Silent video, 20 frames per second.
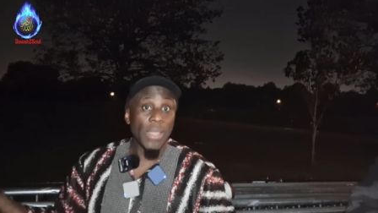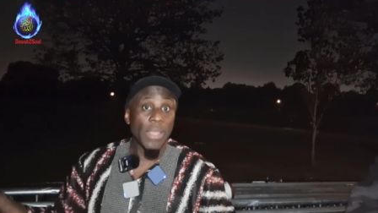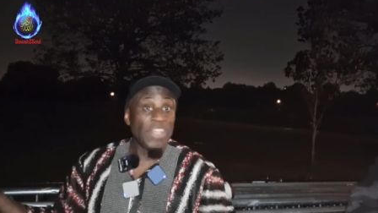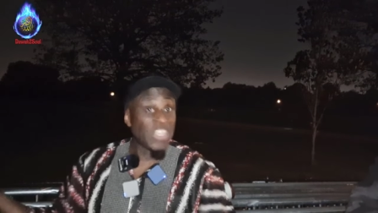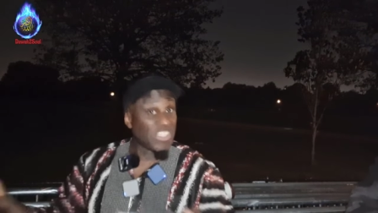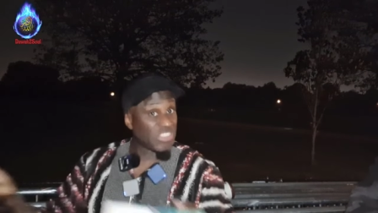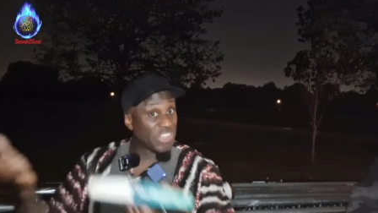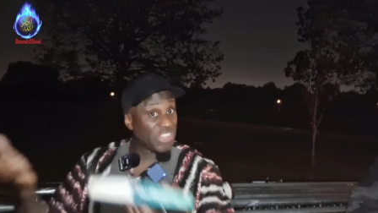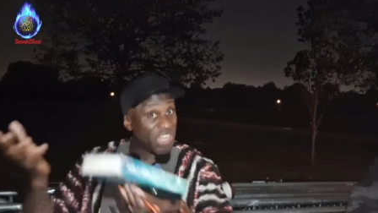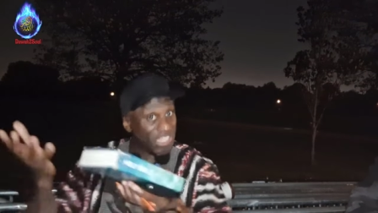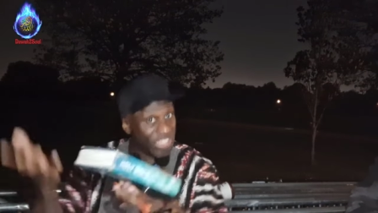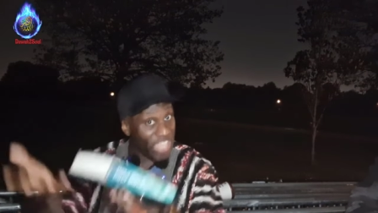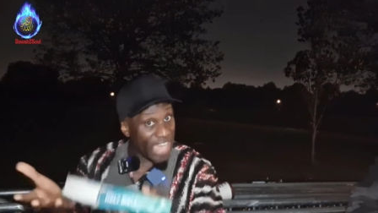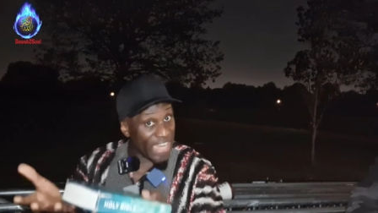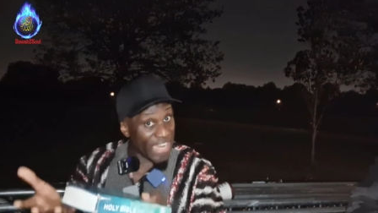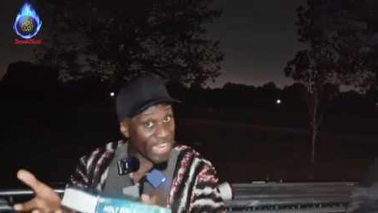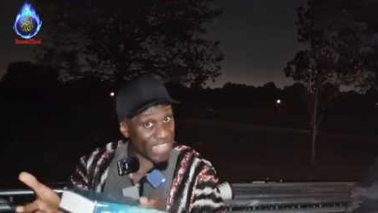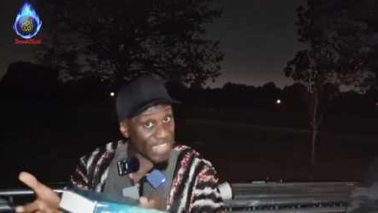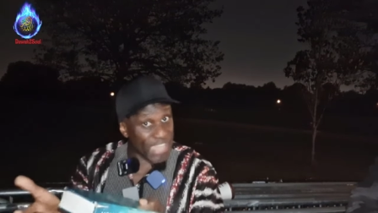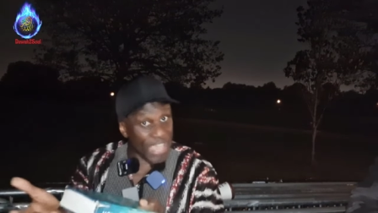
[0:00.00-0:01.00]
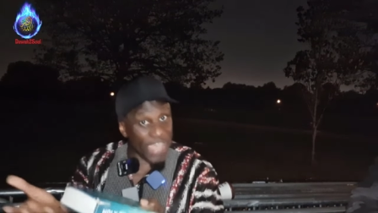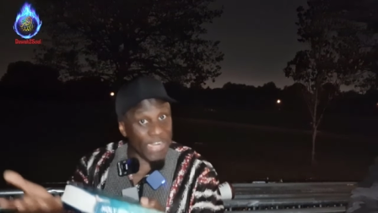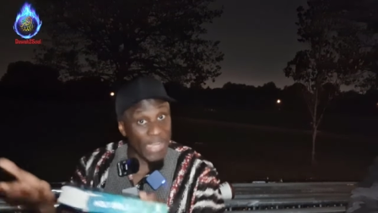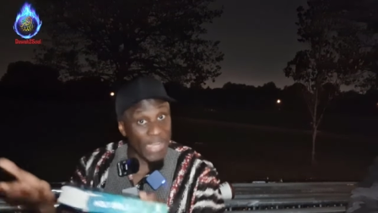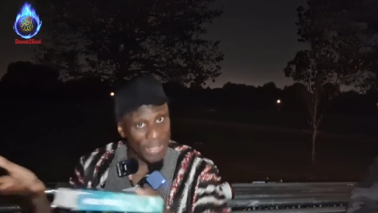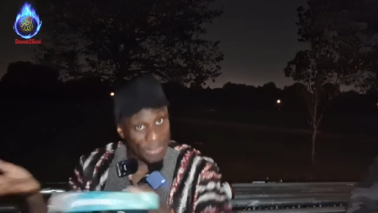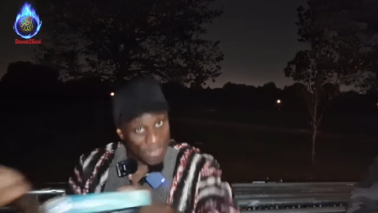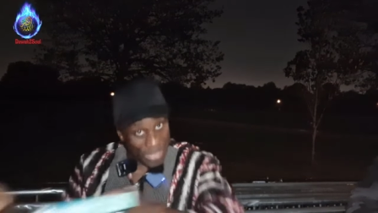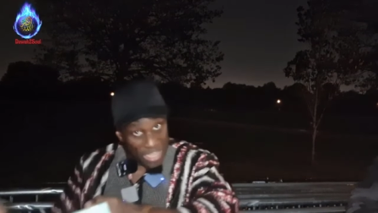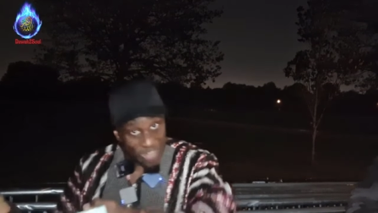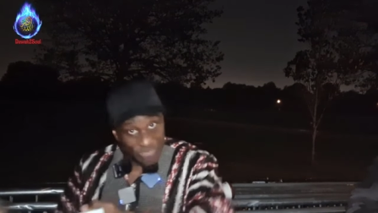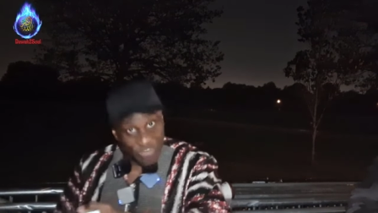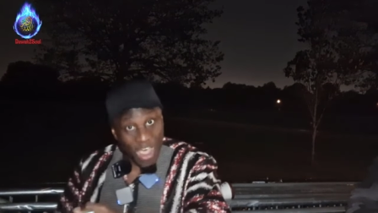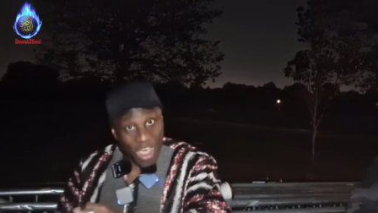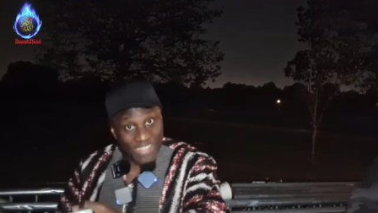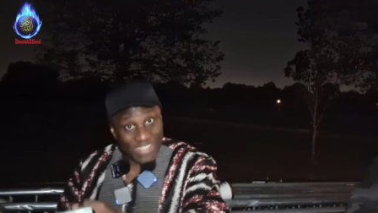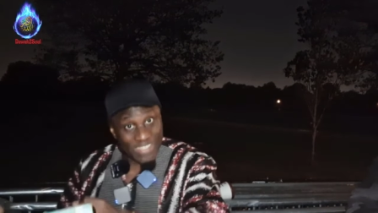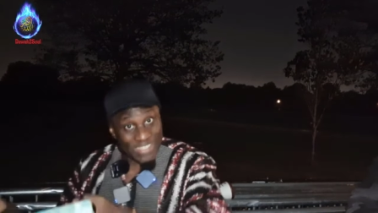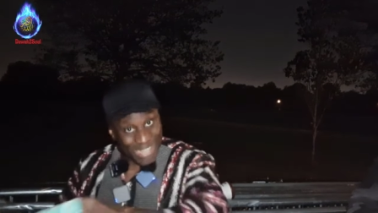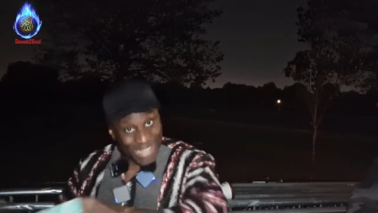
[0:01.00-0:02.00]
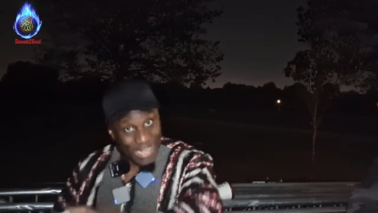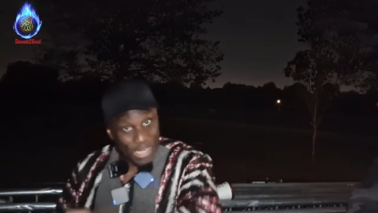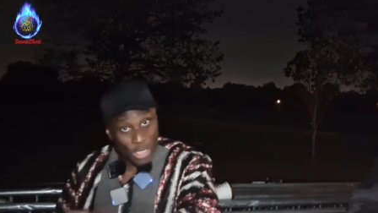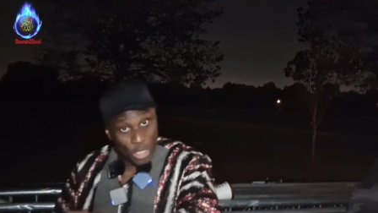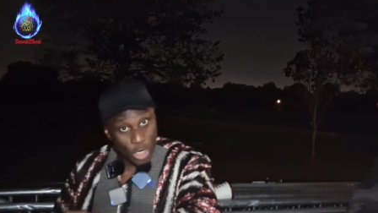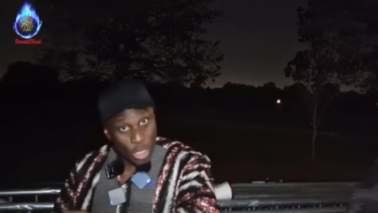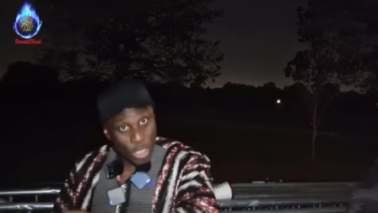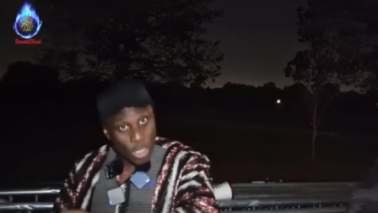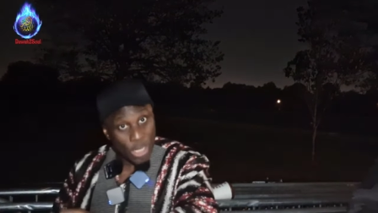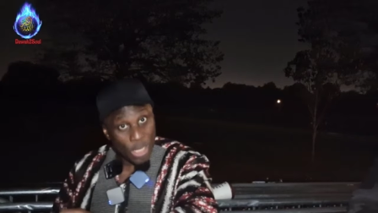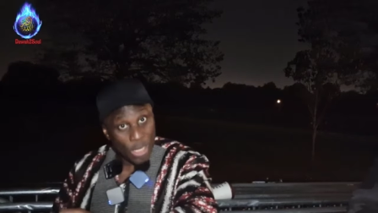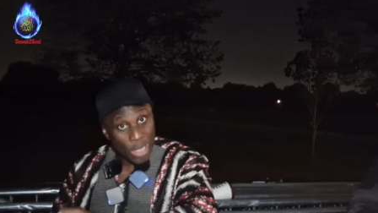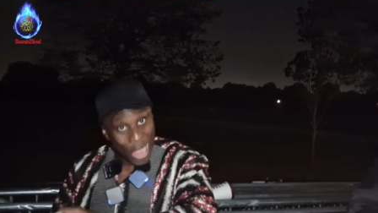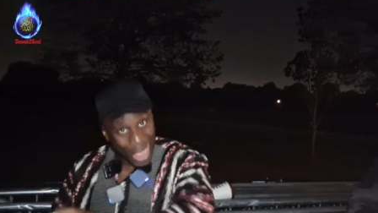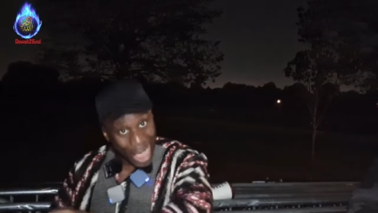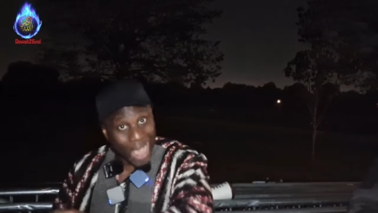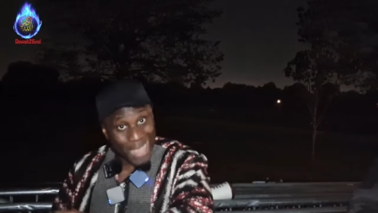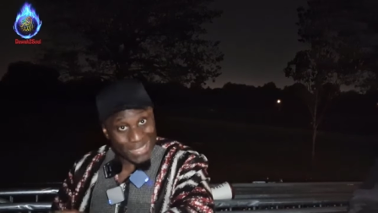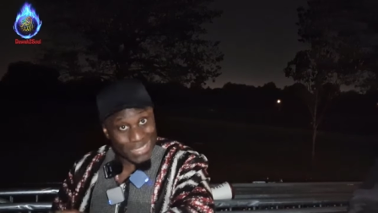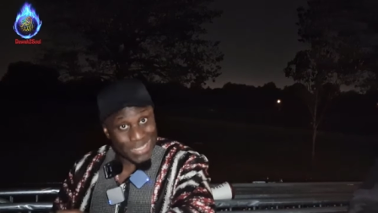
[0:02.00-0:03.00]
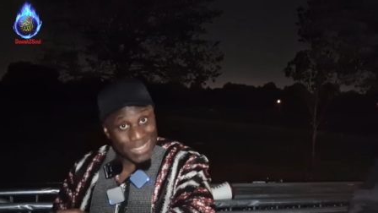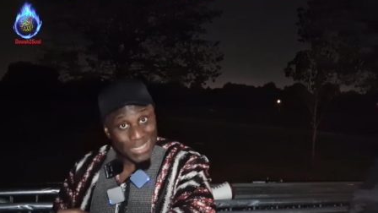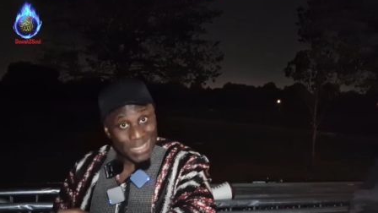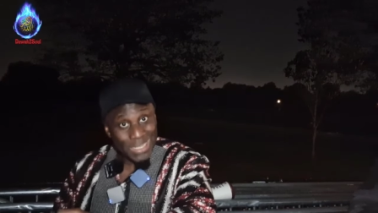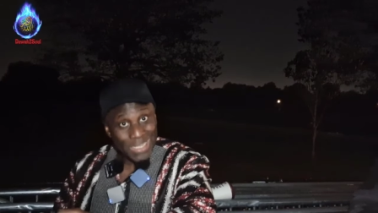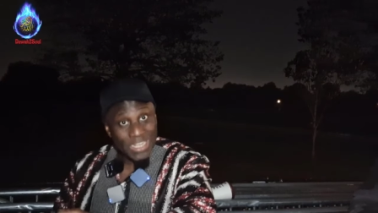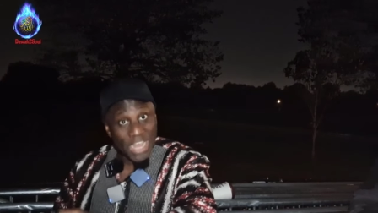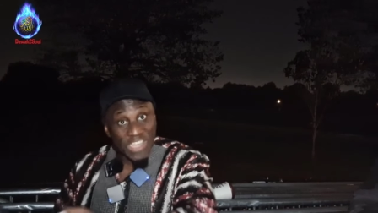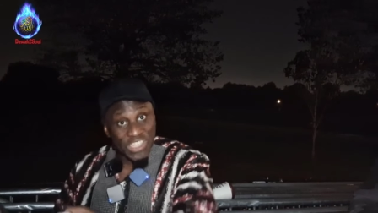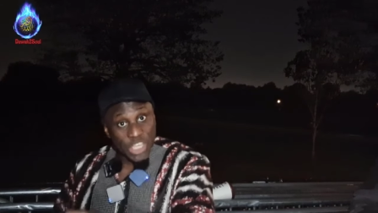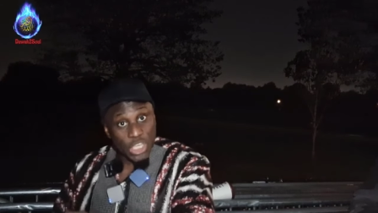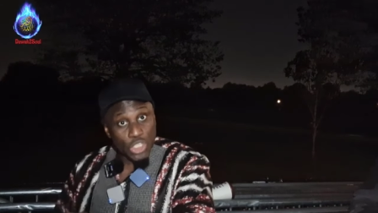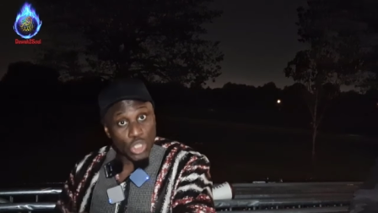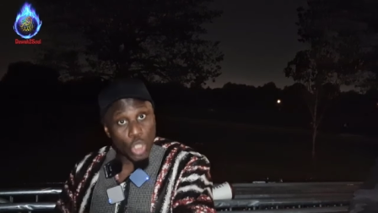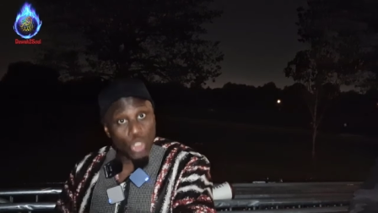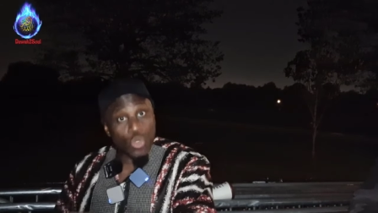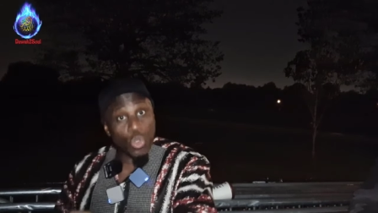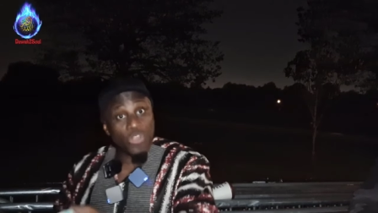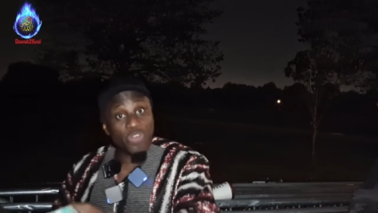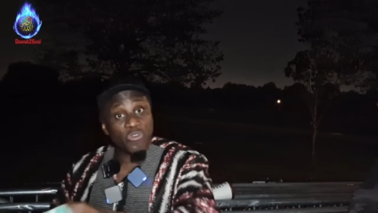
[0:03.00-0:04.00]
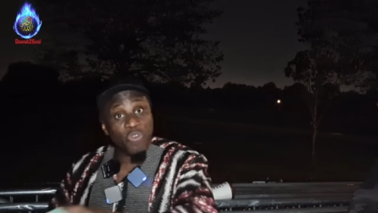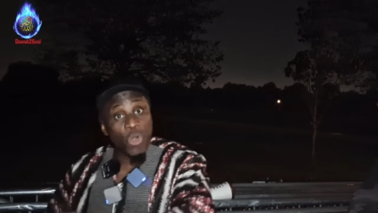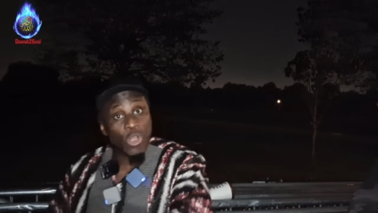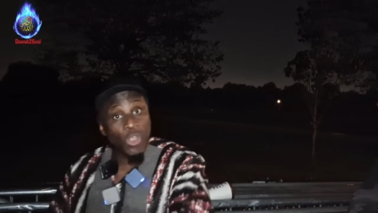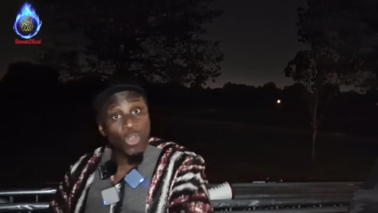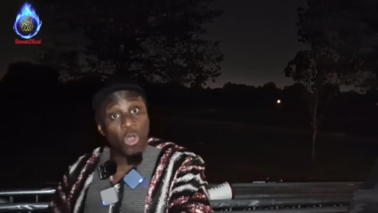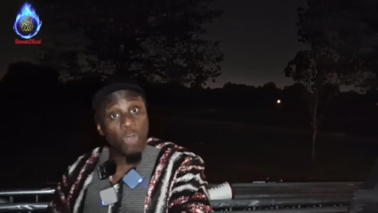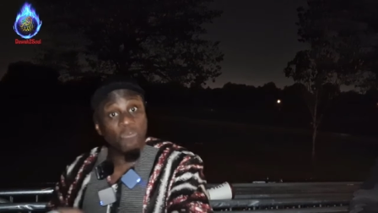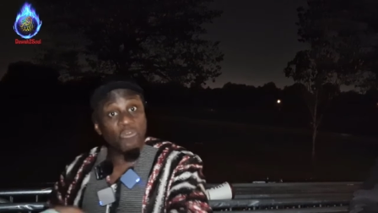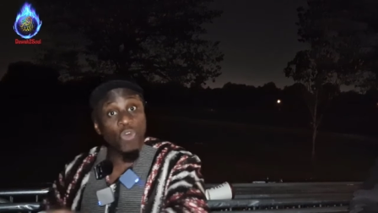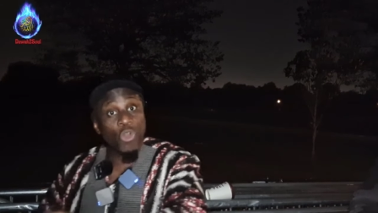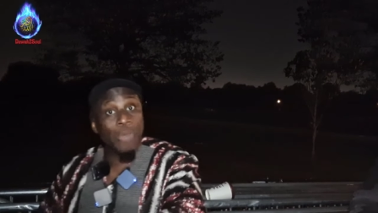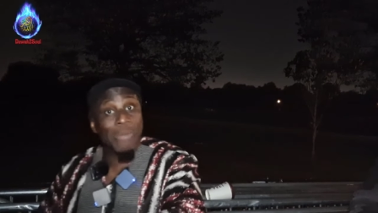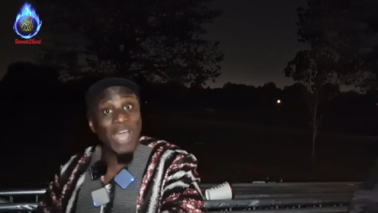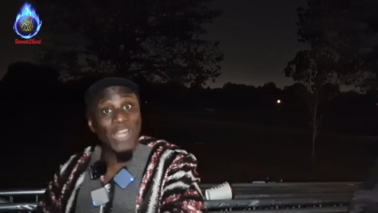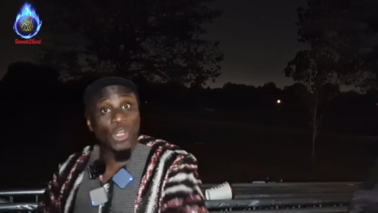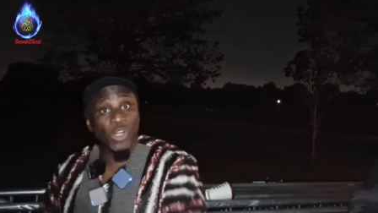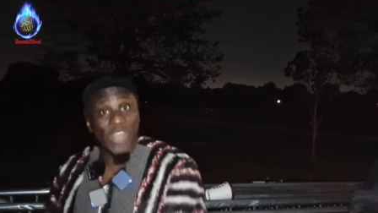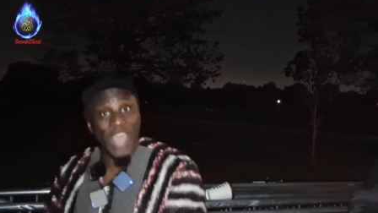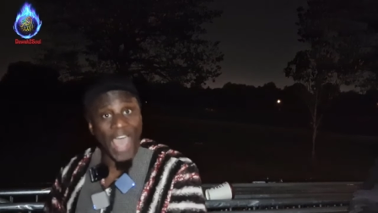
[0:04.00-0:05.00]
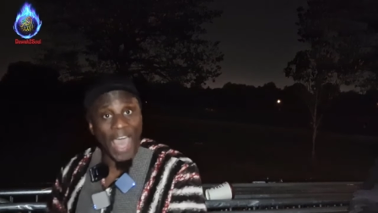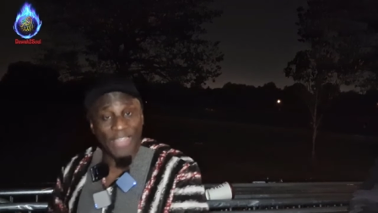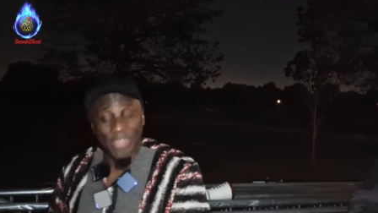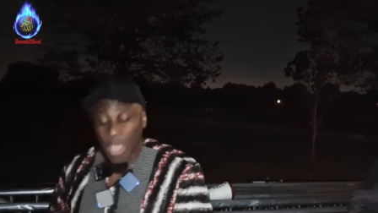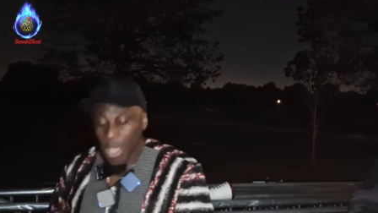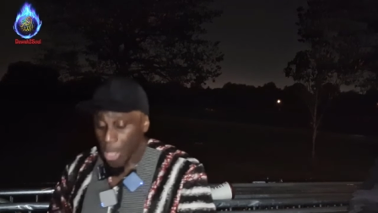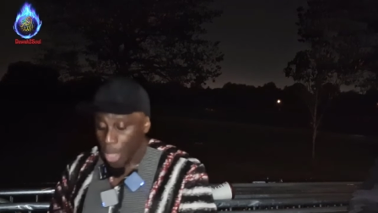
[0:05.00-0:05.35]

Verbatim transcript: the Trinitarian said this verse is telling us that Jesus was fully God, fully man on the earth.